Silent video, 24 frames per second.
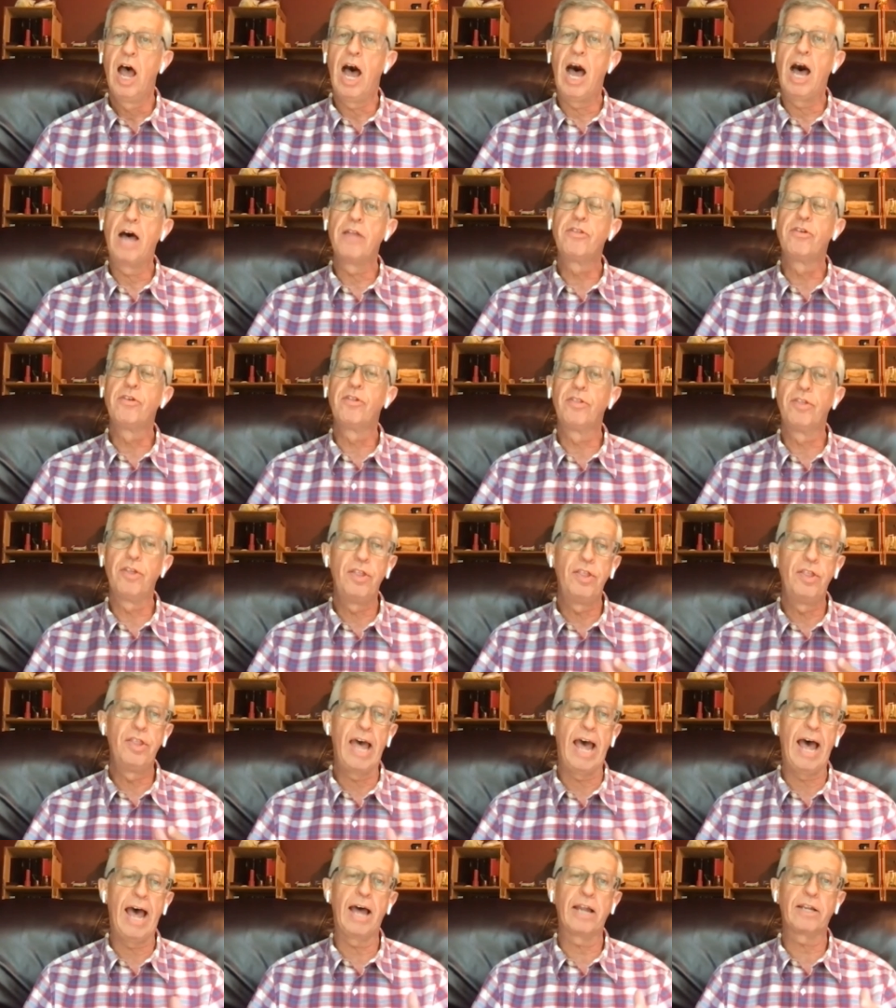other
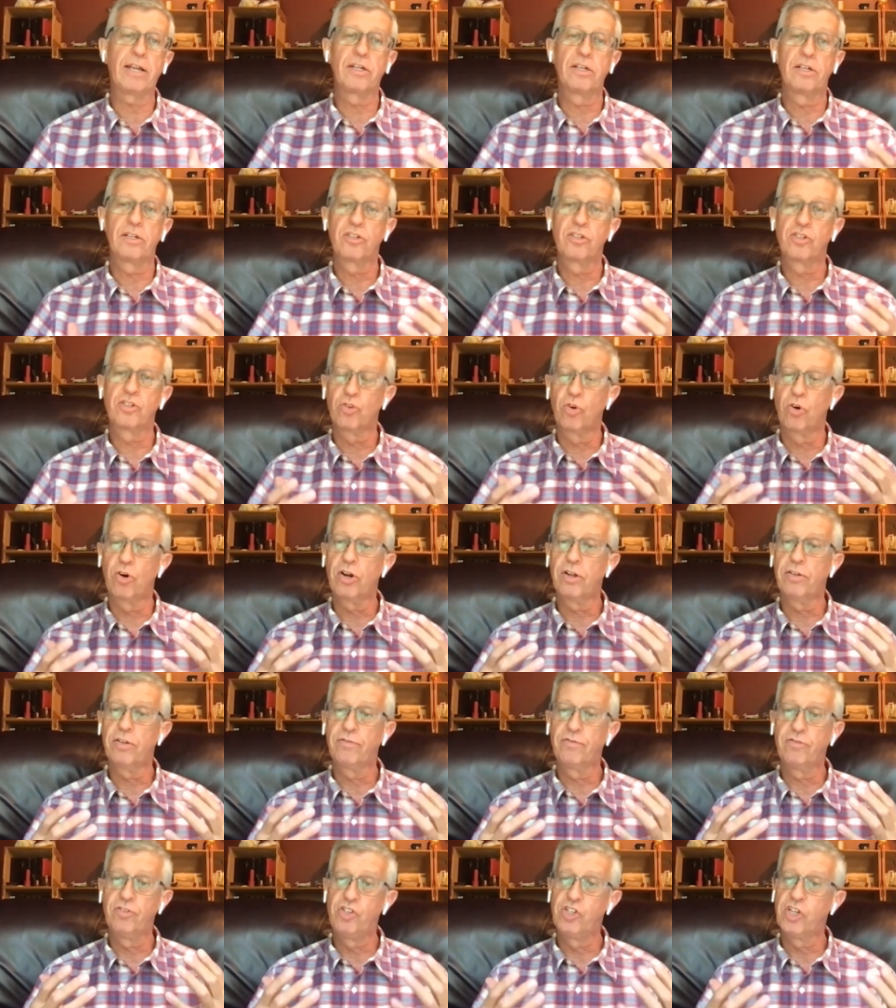than that sort
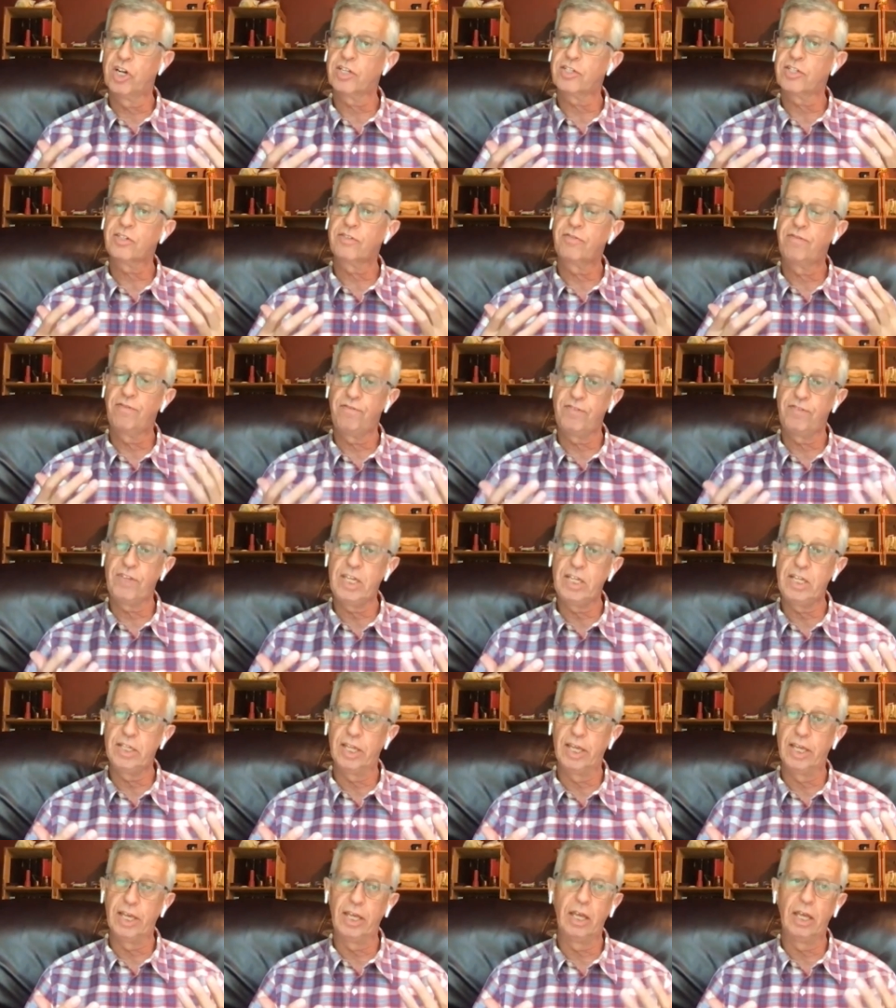of just
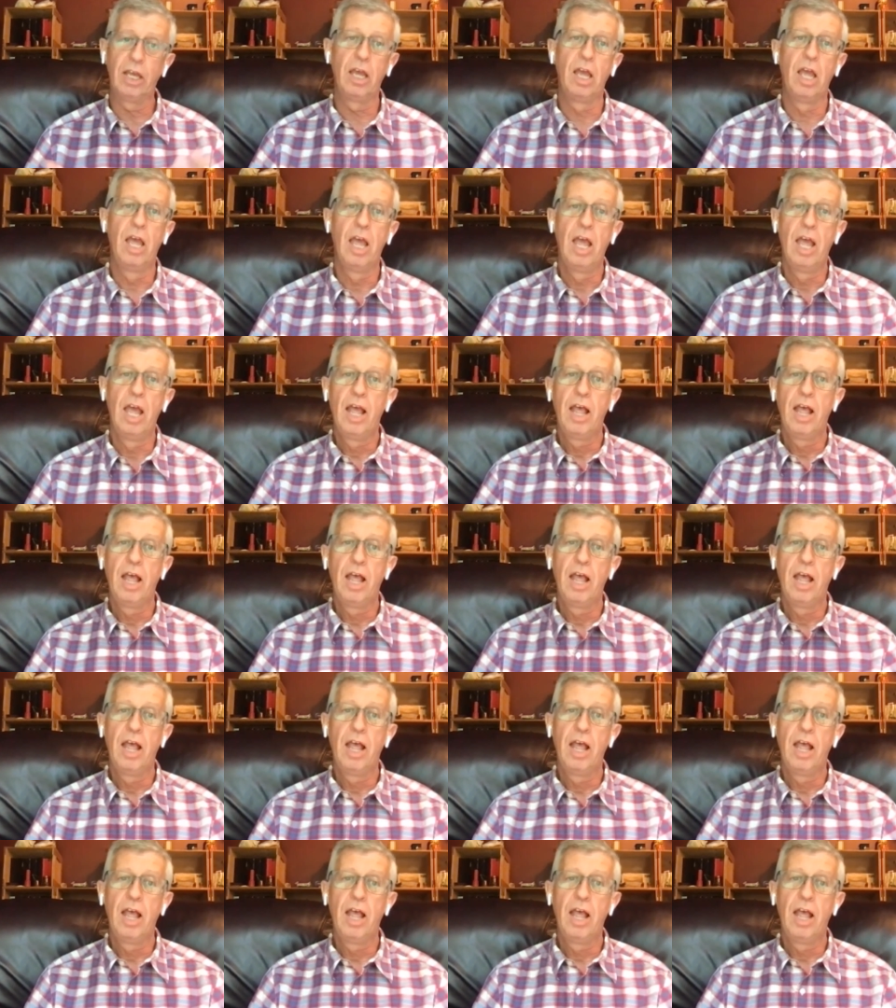feeling